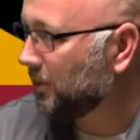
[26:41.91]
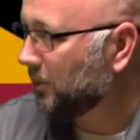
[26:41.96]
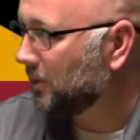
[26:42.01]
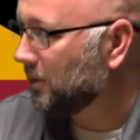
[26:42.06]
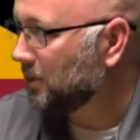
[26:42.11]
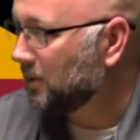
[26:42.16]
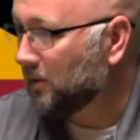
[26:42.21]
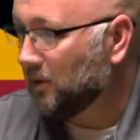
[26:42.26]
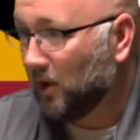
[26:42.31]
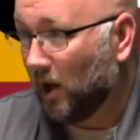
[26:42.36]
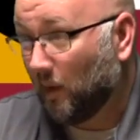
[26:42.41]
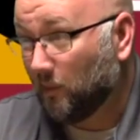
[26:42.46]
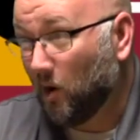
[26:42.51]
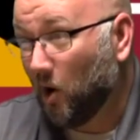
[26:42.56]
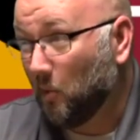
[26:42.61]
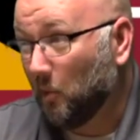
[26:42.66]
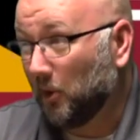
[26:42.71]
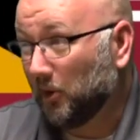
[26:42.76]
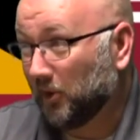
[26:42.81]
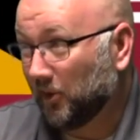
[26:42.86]
So I'm
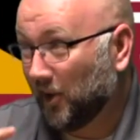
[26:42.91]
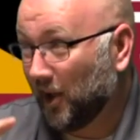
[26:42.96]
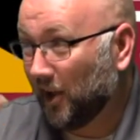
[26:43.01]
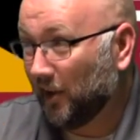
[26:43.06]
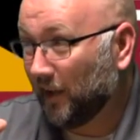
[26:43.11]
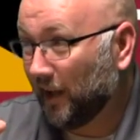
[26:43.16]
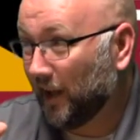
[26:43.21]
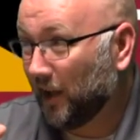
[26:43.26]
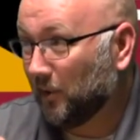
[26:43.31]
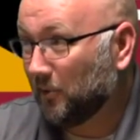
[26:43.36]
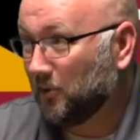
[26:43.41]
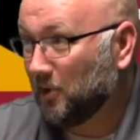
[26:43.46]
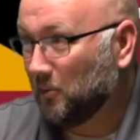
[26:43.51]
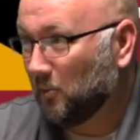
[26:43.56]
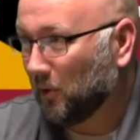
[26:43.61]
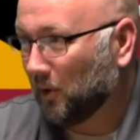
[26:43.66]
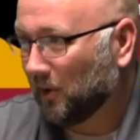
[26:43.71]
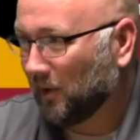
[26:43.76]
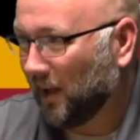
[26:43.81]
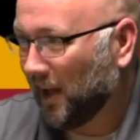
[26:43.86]
almost there. I got a
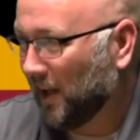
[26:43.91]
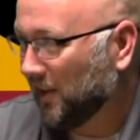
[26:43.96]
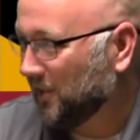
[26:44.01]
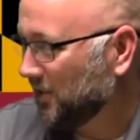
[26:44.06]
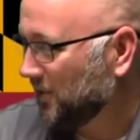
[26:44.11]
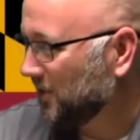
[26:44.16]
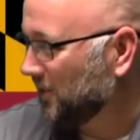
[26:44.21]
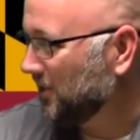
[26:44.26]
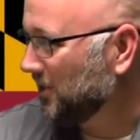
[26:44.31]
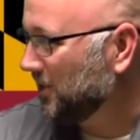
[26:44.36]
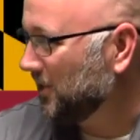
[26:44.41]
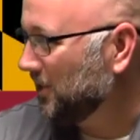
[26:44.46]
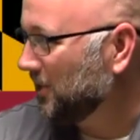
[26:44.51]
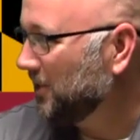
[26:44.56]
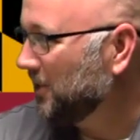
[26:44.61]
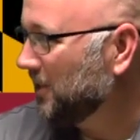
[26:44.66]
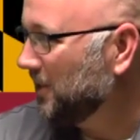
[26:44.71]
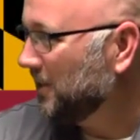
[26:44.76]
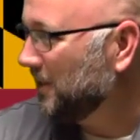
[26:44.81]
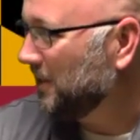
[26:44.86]
few more classes to